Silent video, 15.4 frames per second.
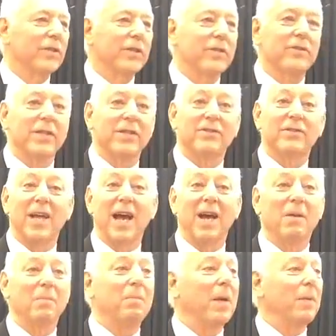she sits
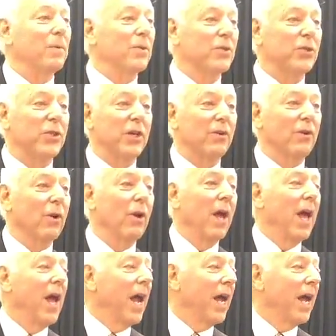down, and people cheer her.